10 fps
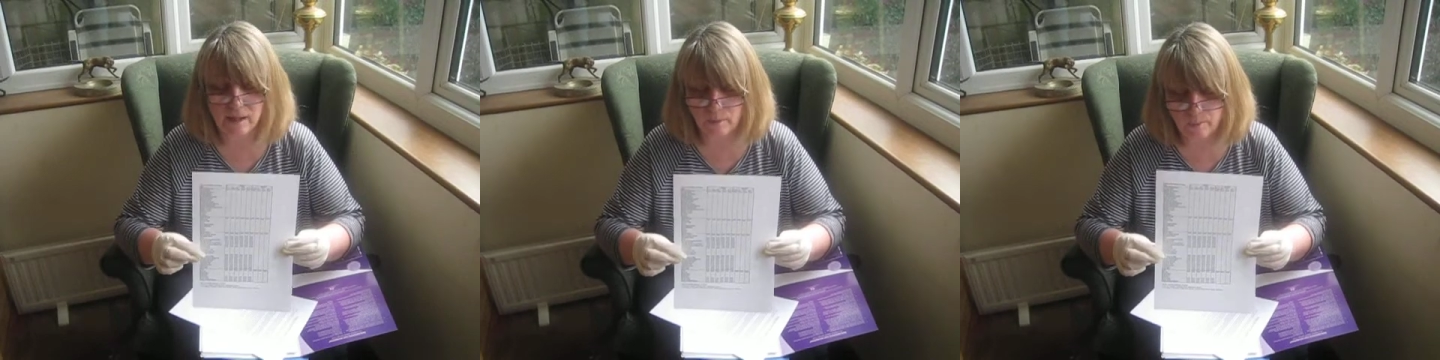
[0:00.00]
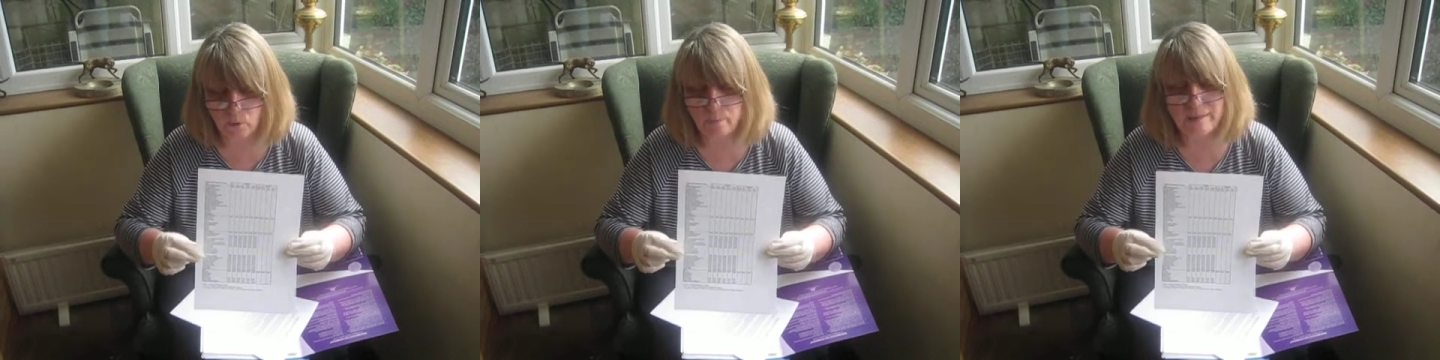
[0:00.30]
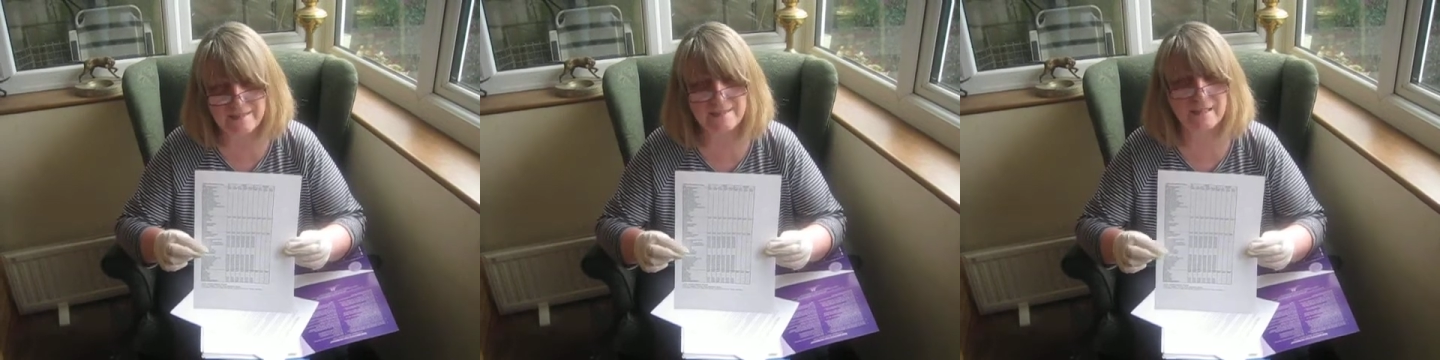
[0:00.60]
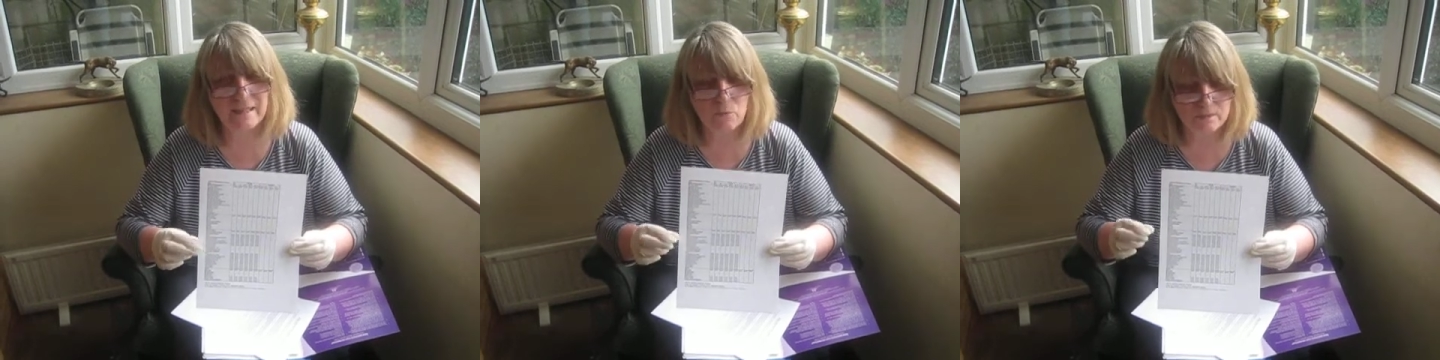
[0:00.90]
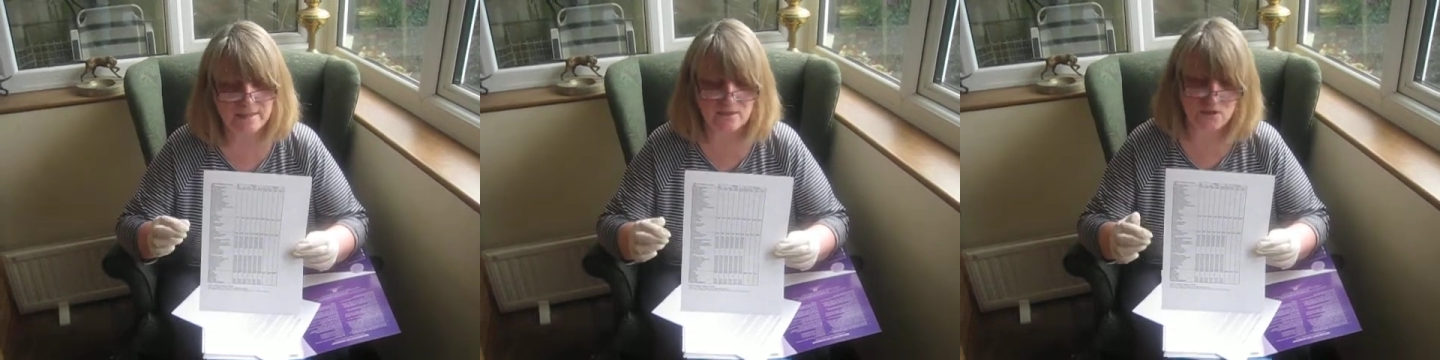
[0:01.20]
But basically what
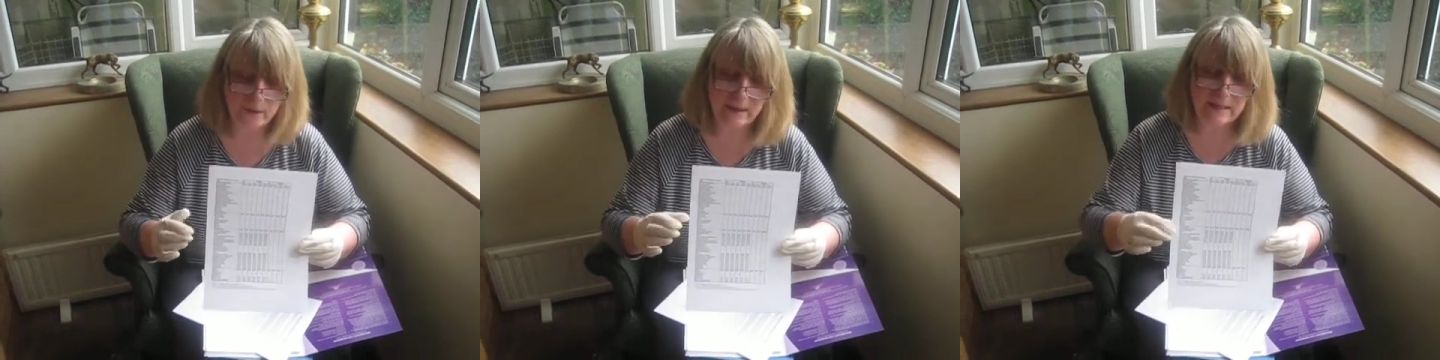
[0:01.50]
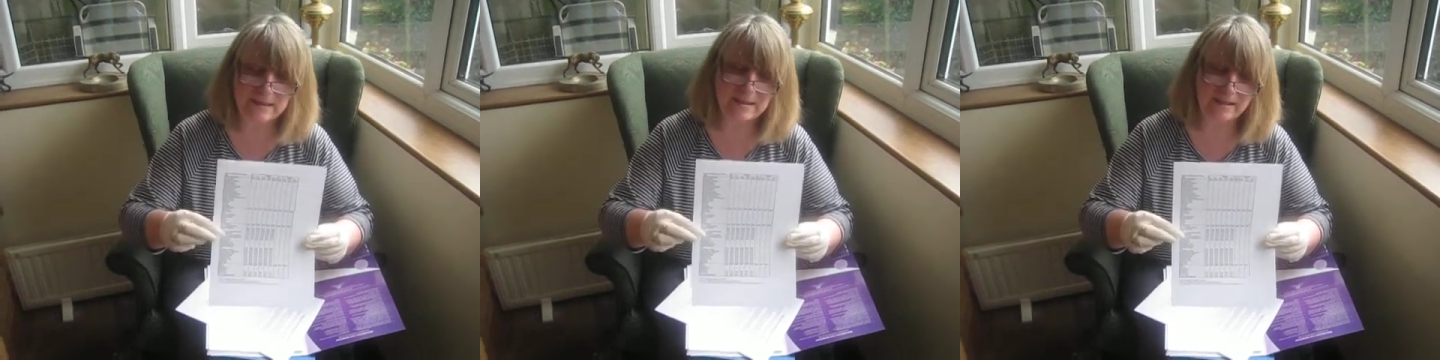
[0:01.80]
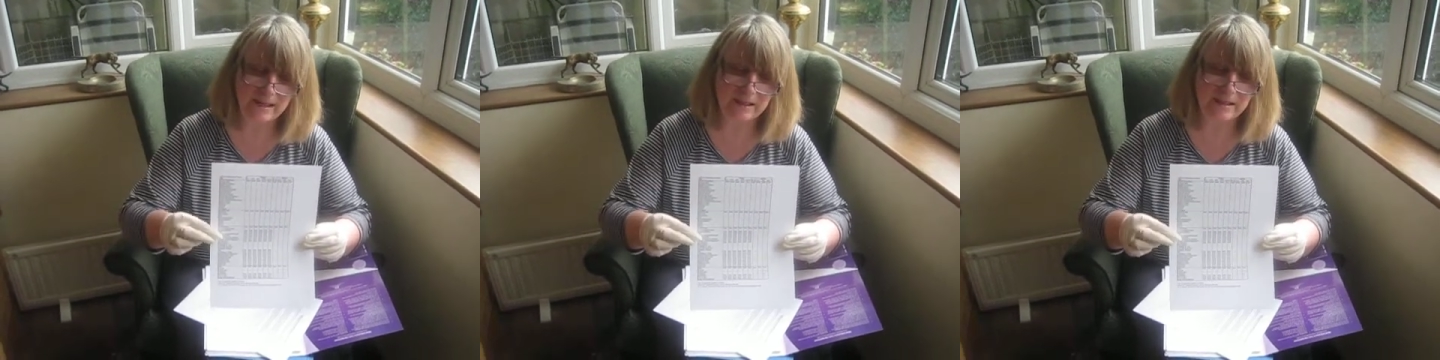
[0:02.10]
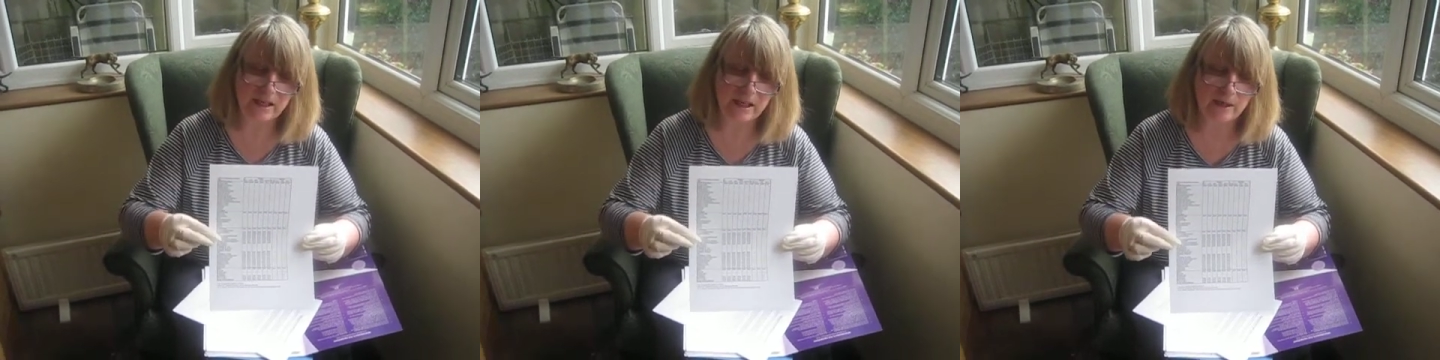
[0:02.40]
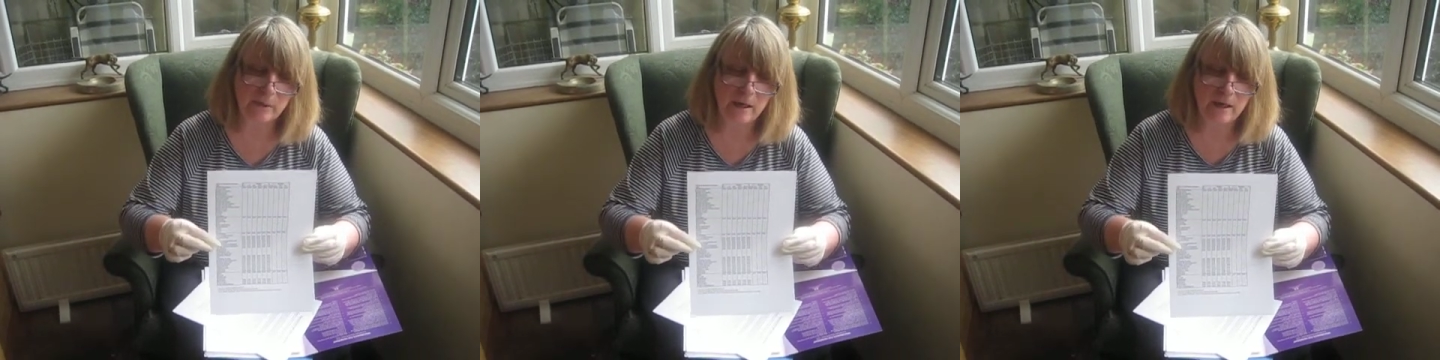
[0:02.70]
it's doing is it's telling
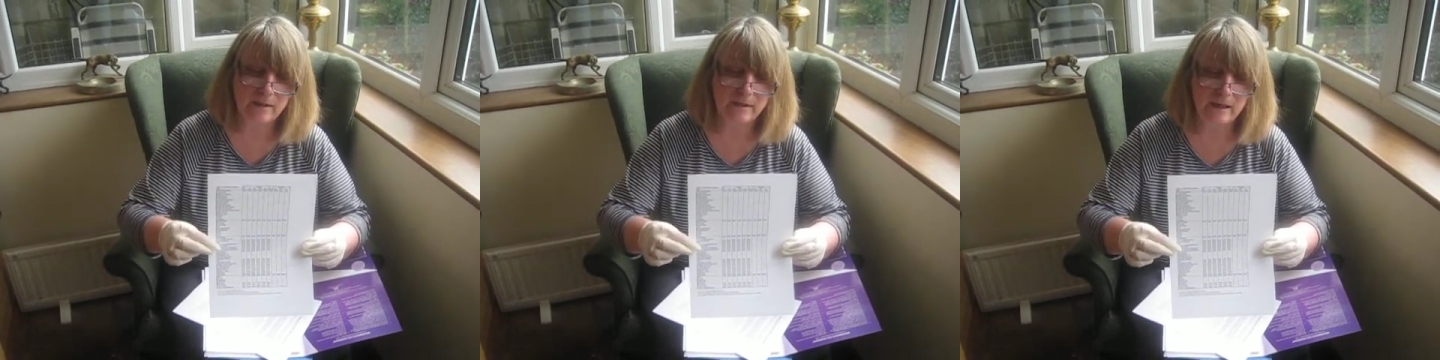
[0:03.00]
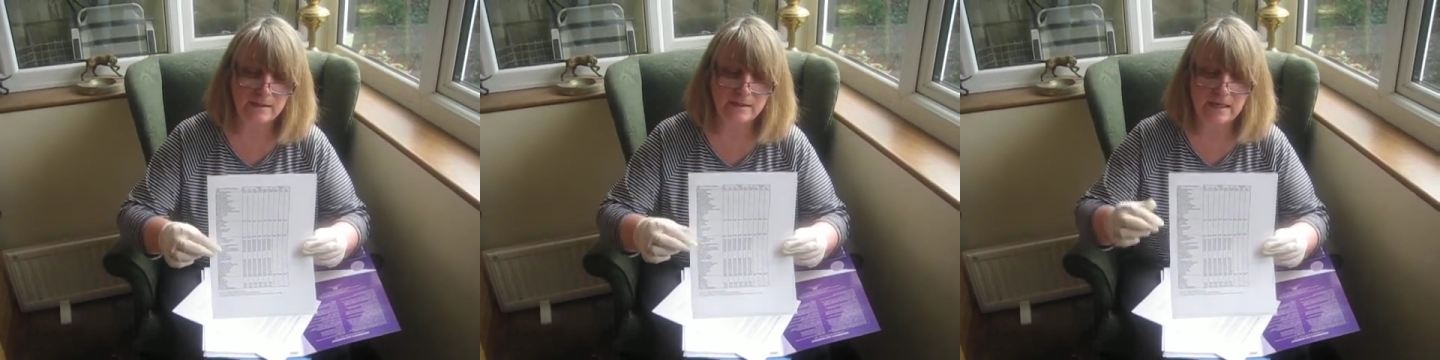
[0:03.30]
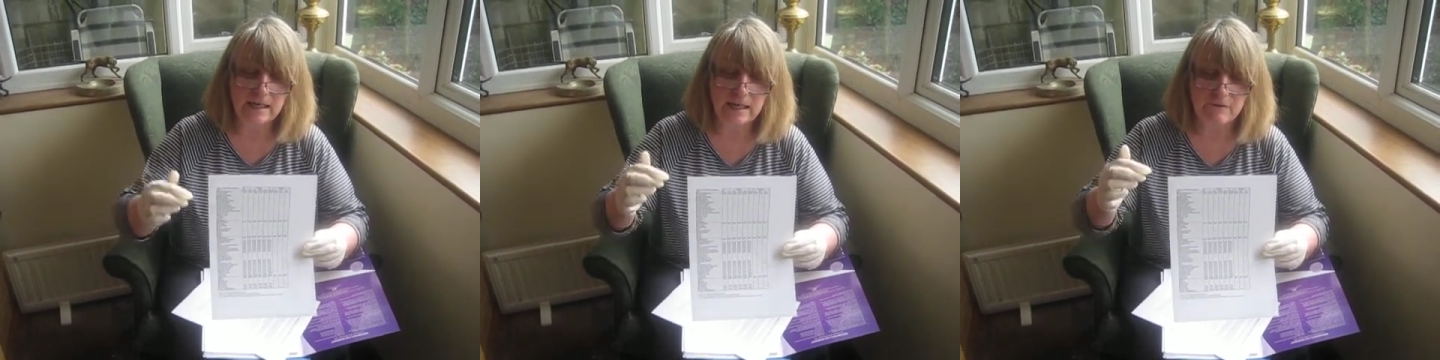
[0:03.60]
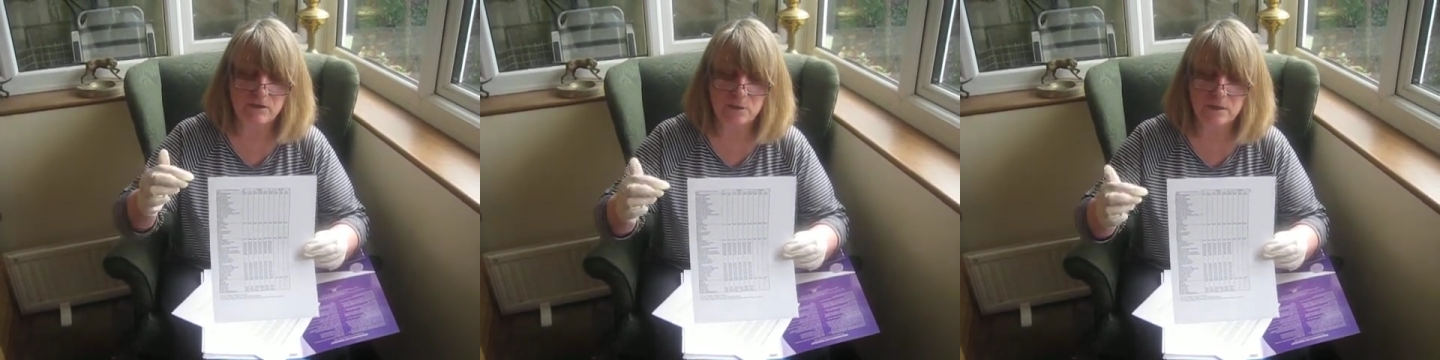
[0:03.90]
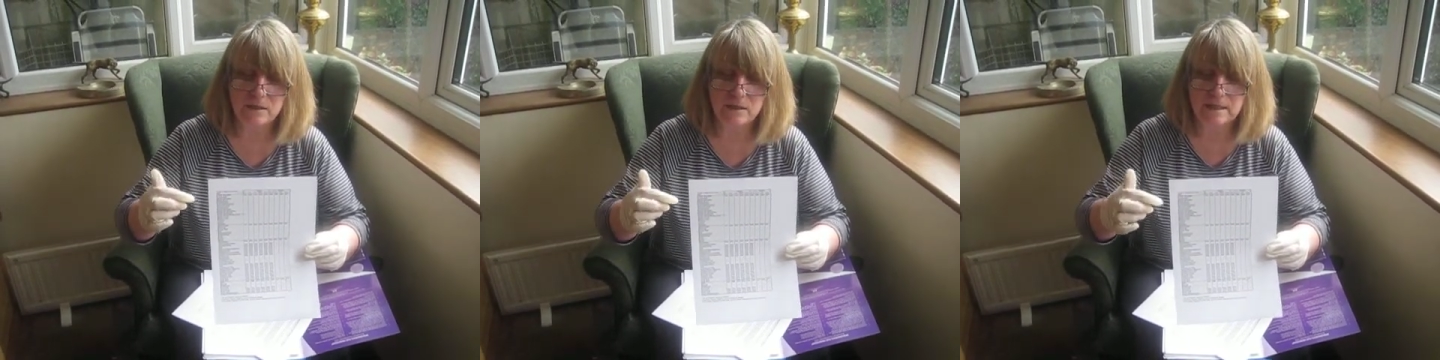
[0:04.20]
you that if you
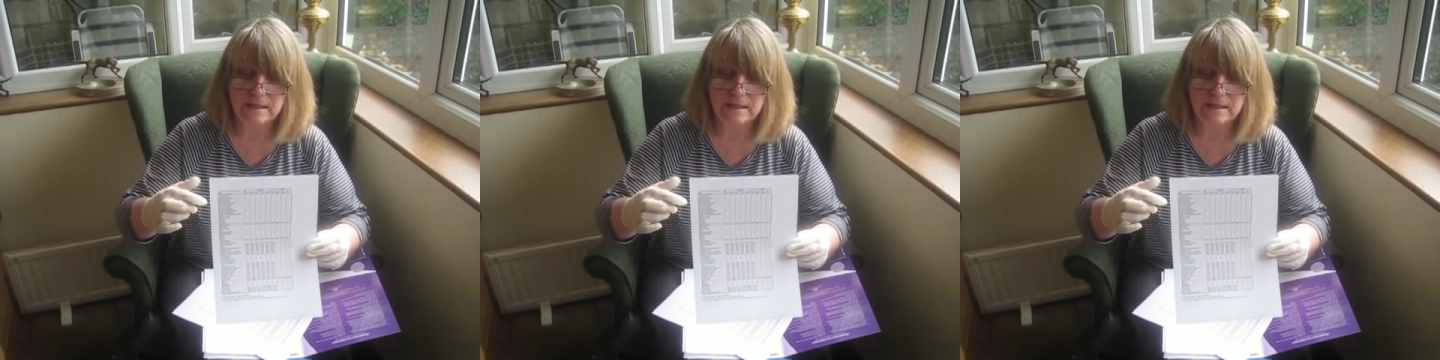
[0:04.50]
can